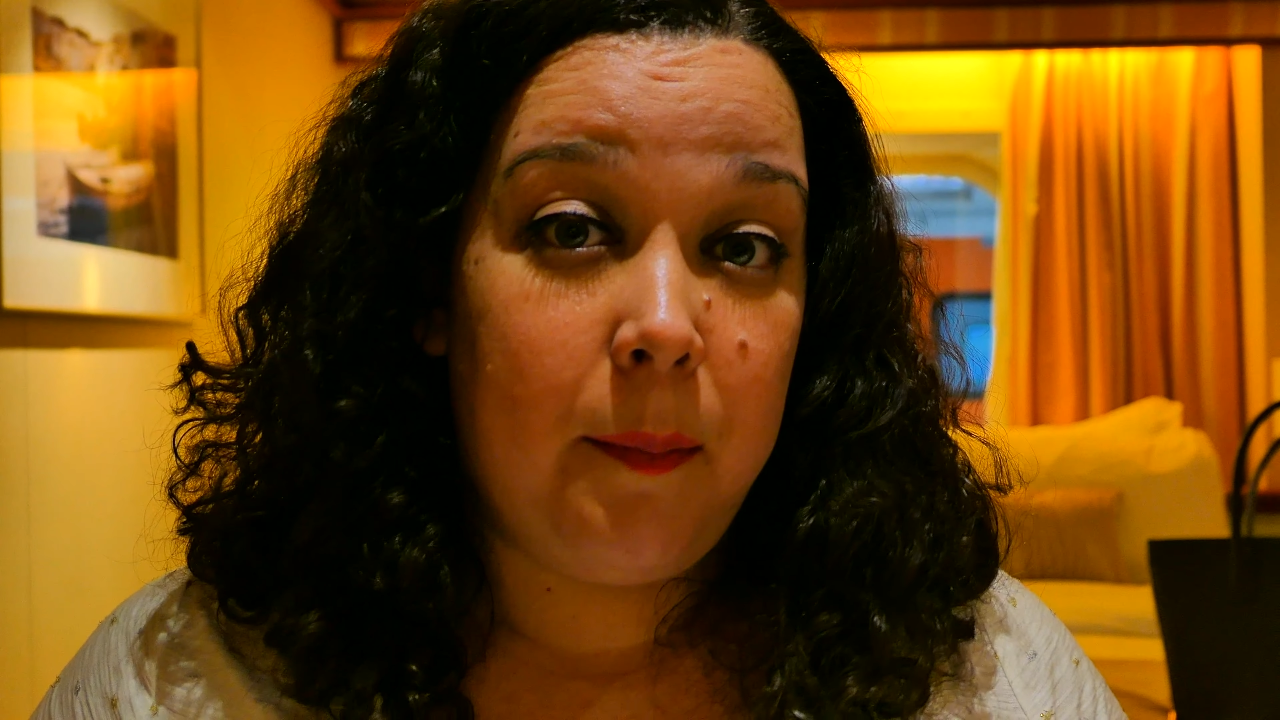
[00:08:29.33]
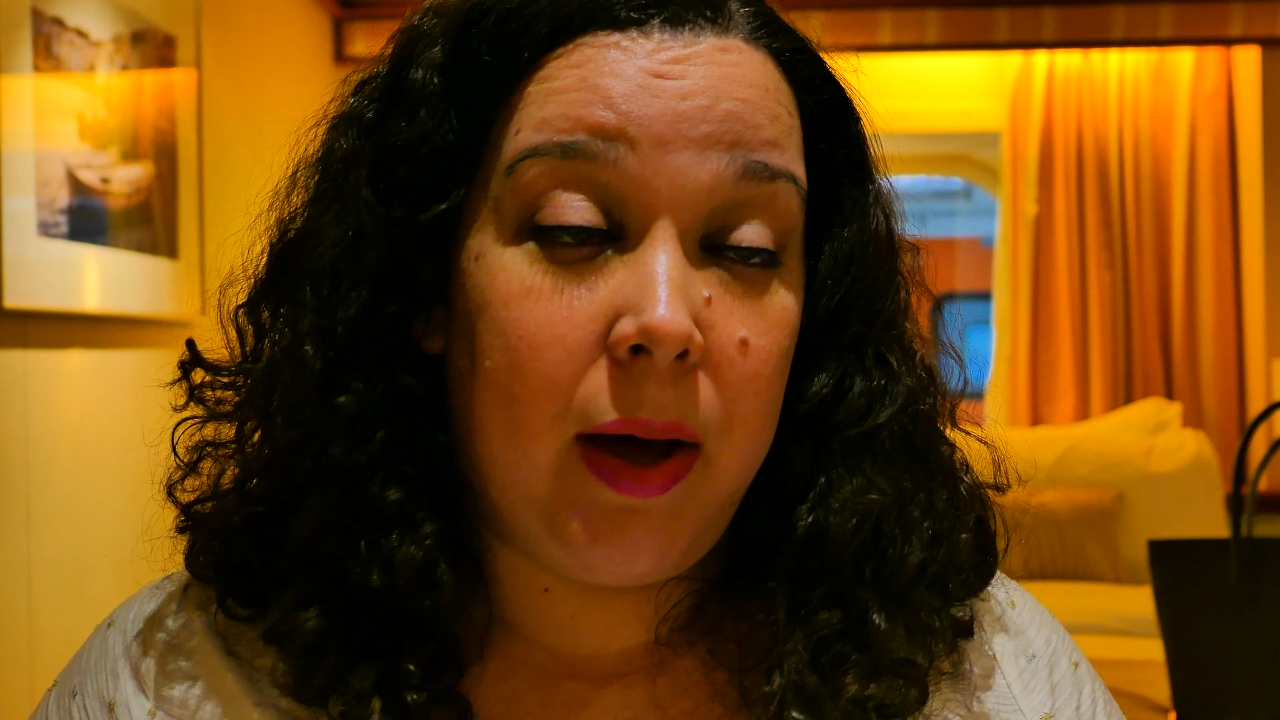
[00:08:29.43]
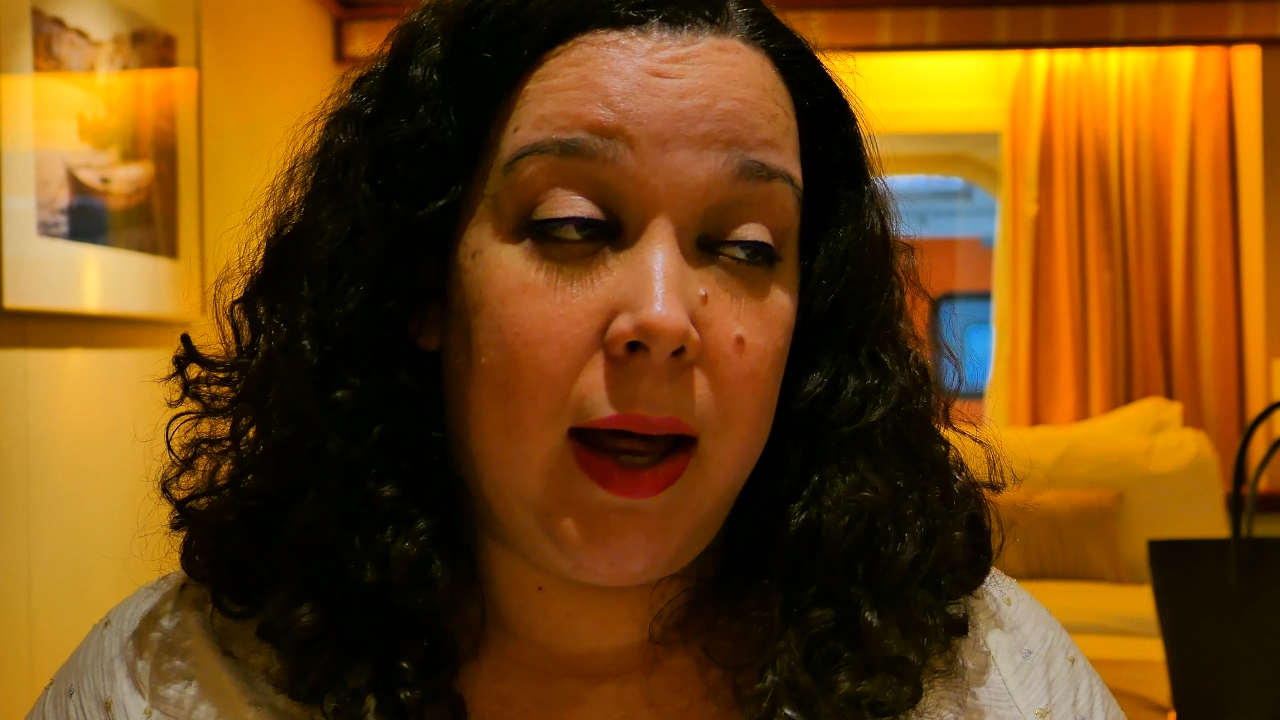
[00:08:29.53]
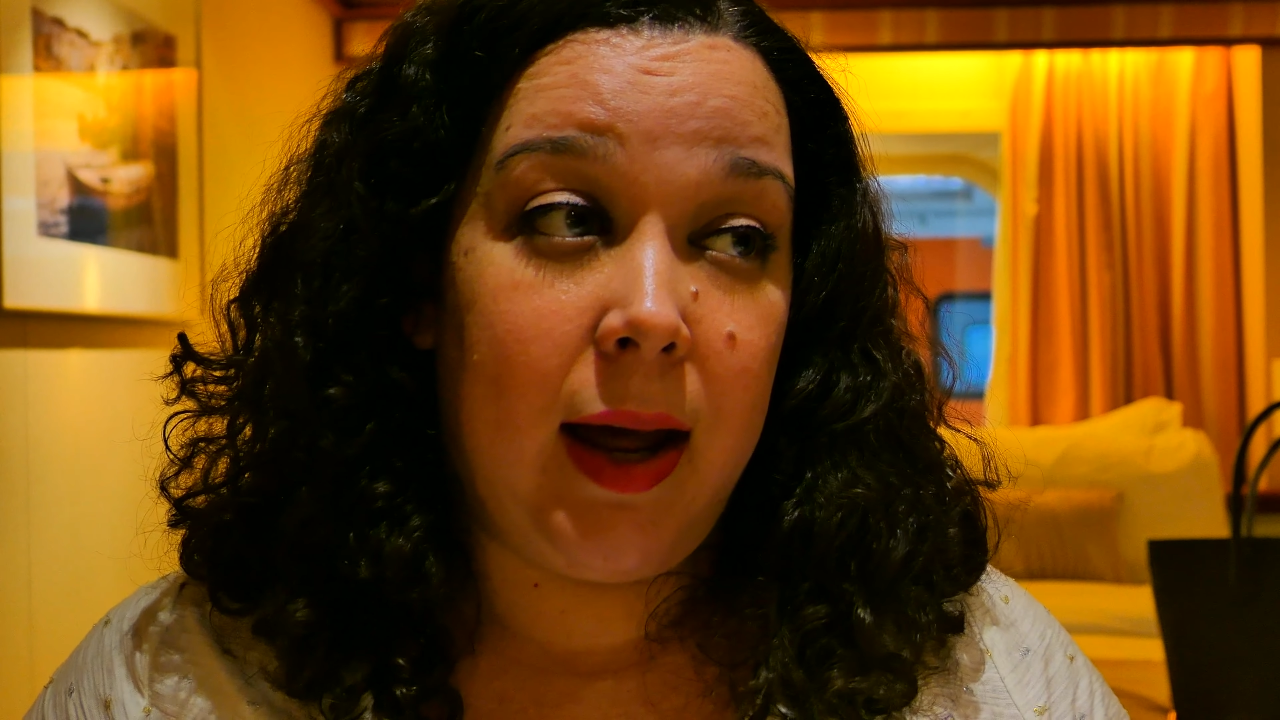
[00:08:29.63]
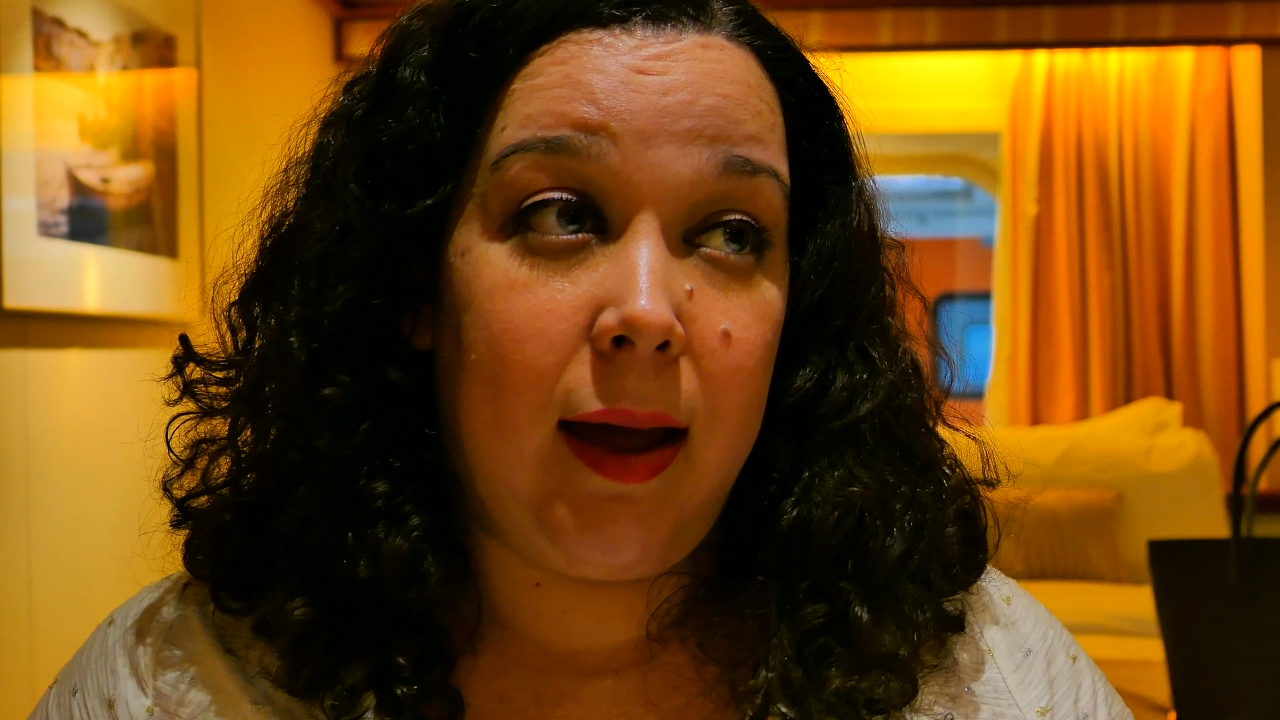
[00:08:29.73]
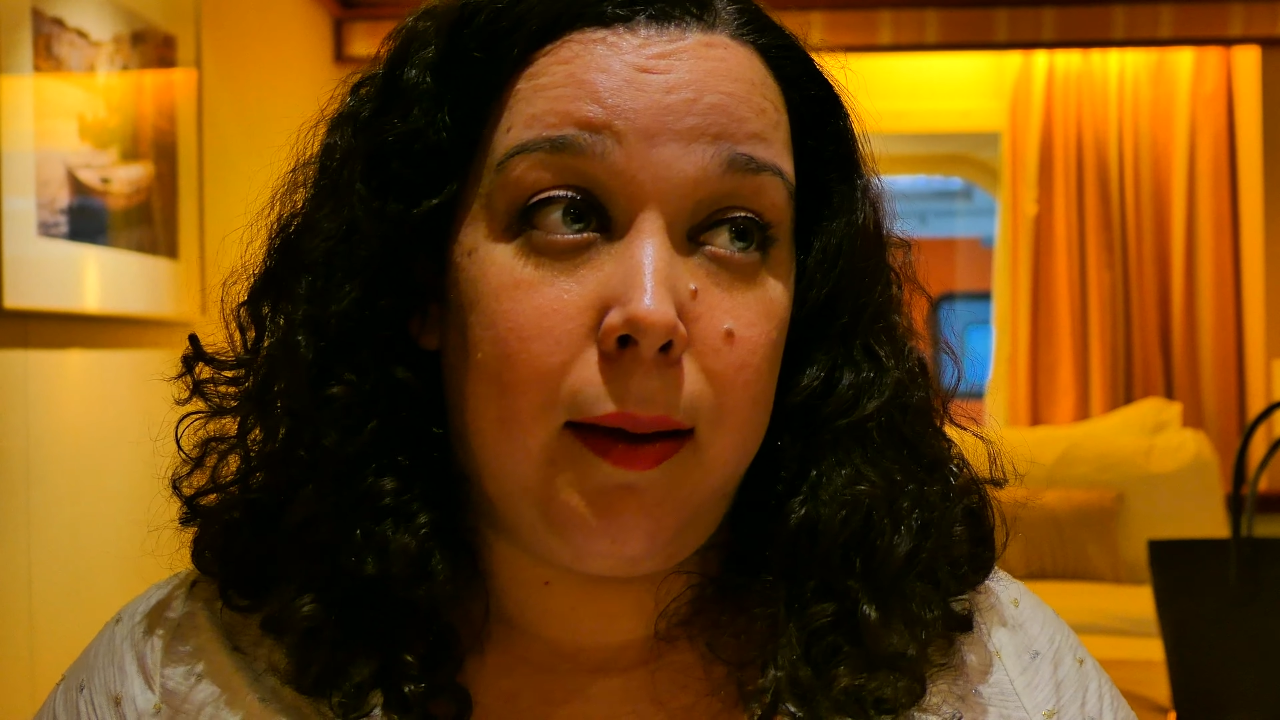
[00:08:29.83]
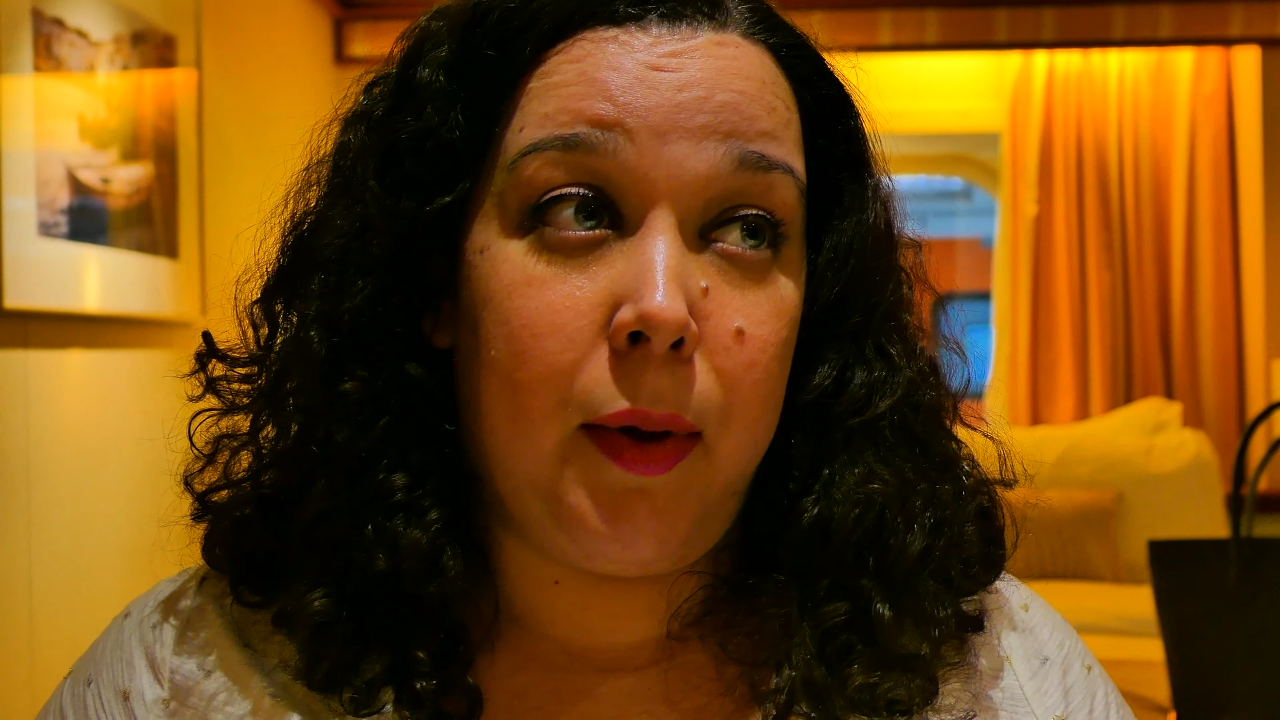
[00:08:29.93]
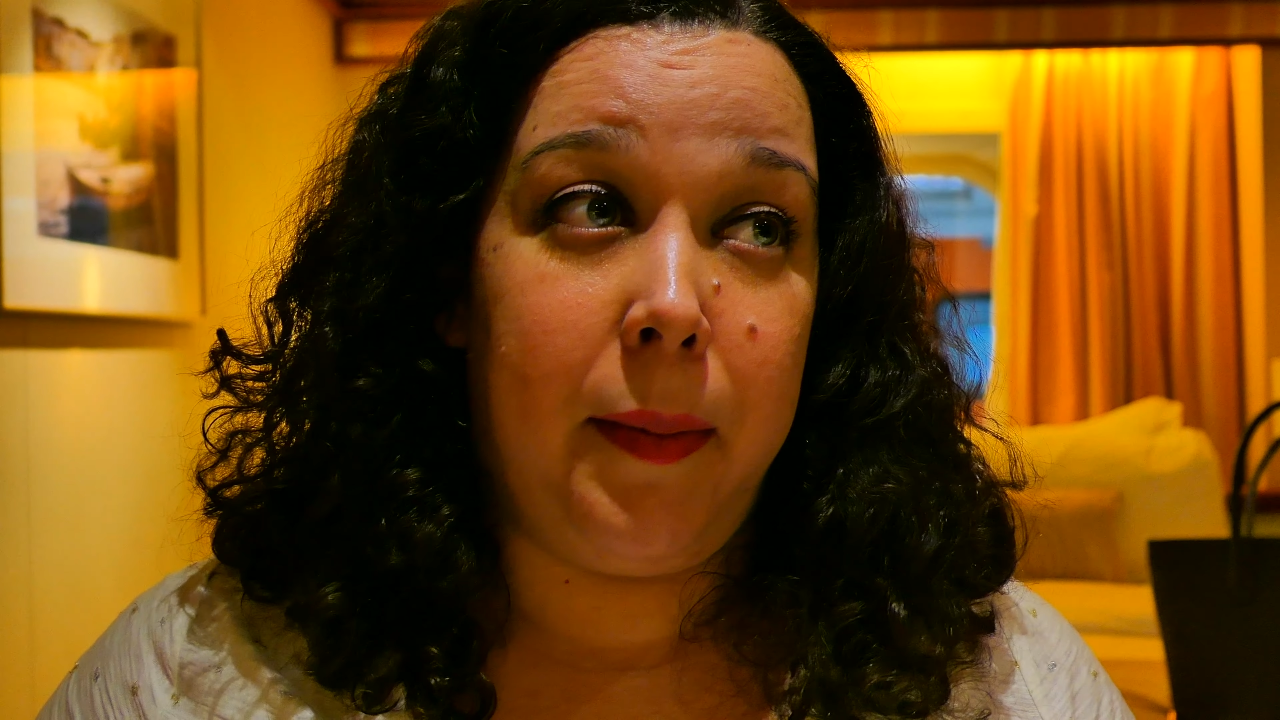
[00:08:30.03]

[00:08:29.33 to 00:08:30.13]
but I am